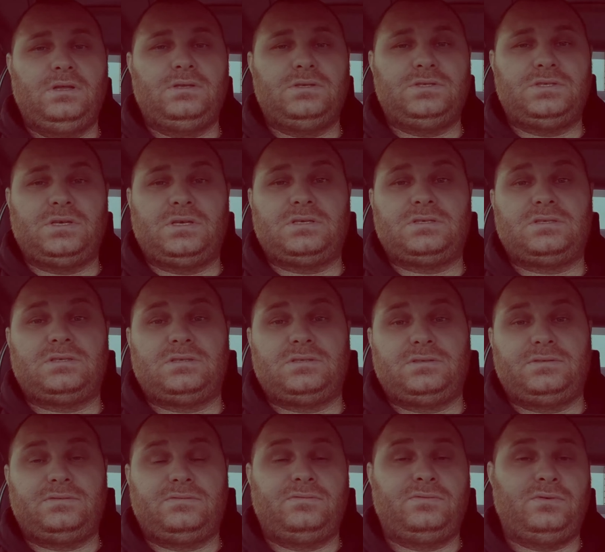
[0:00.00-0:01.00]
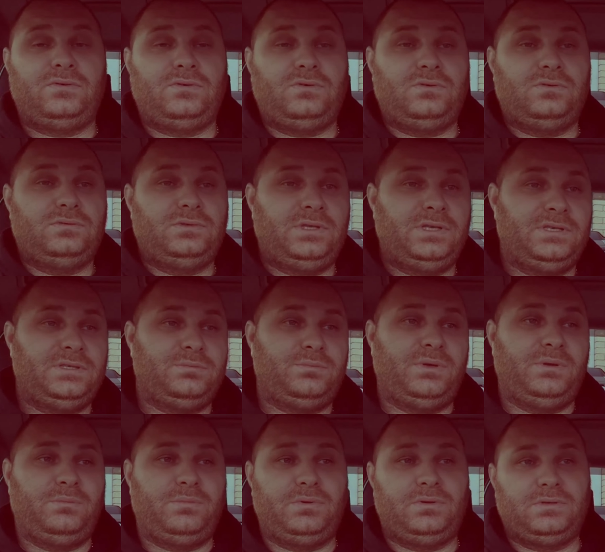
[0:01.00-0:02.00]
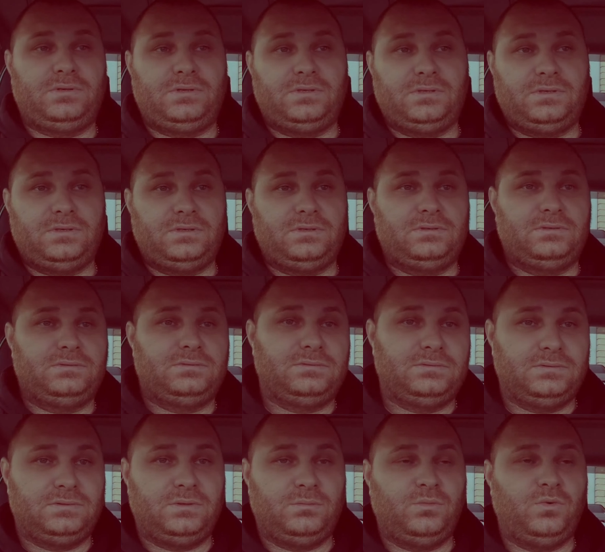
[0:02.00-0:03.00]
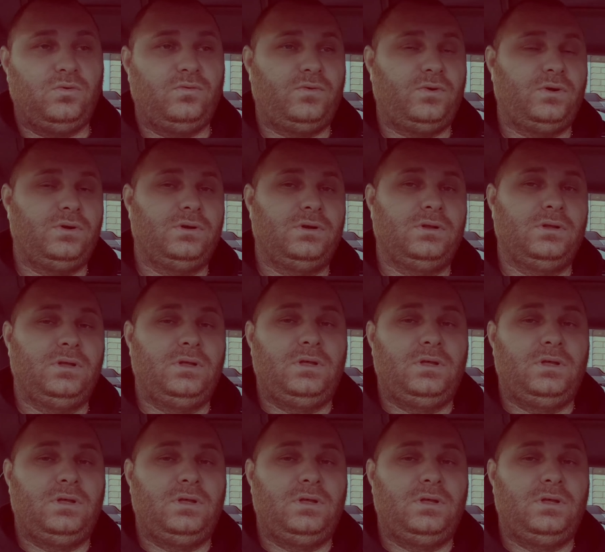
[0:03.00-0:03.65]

just for these people to, to move on.